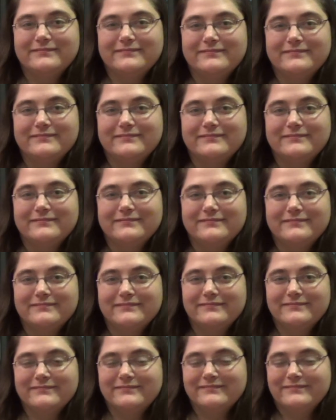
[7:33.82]

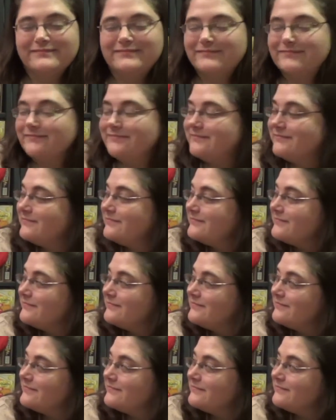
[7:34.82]

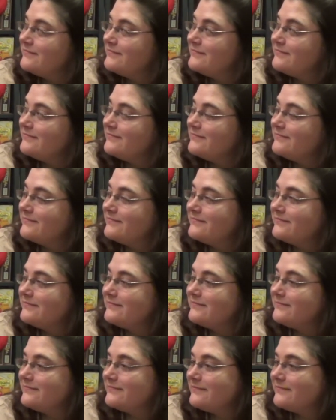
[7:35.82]

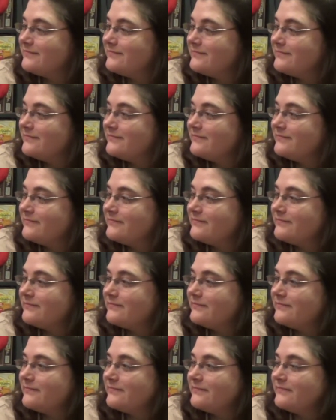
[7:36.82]

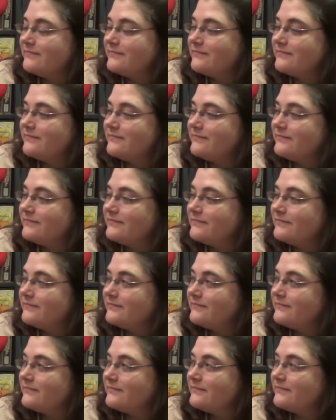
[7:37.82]

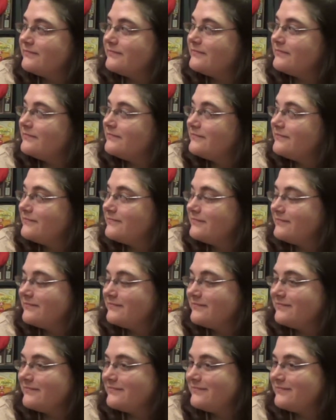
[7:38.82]

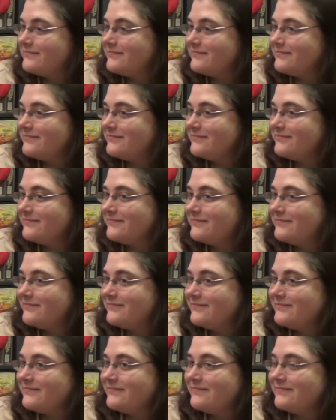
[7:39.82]

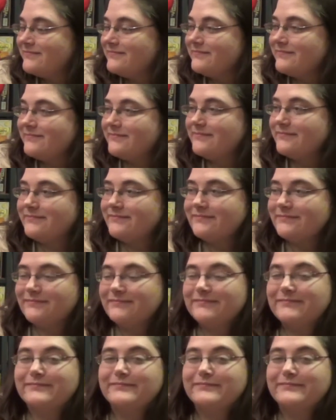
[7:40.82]
This person isn't speaking.